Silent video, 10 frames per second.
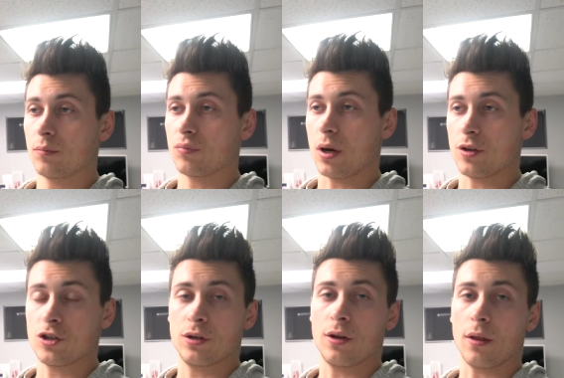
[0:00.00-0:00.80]
Probably
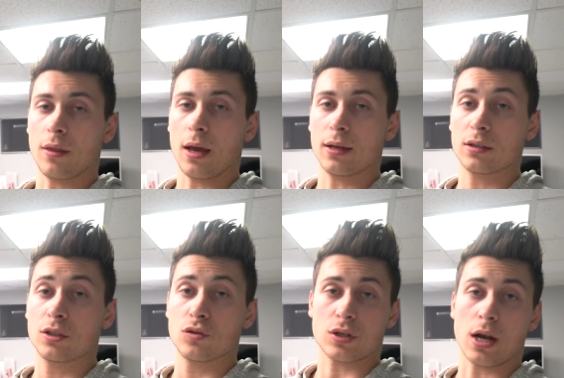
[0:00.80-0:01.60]
should have done that as
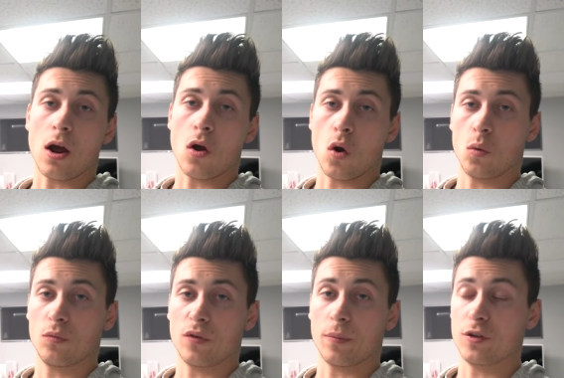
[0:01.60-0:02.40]
soon as I got home
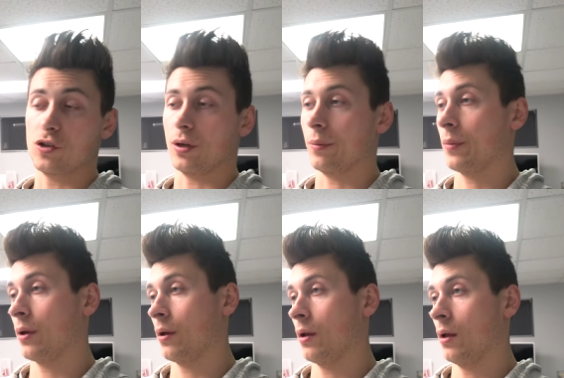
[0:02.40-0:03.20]
from the gym,
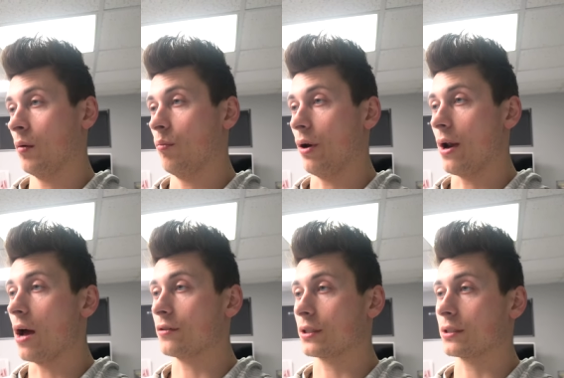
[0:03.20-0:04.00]
but
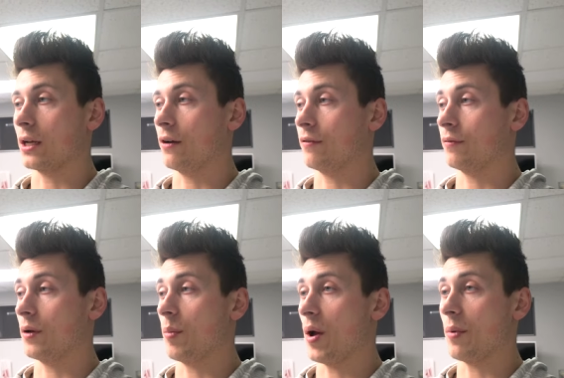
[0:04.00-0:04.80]
I was excited
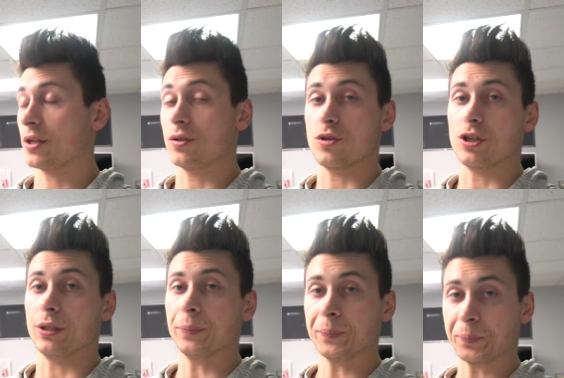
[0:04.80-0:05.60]
about my sushi.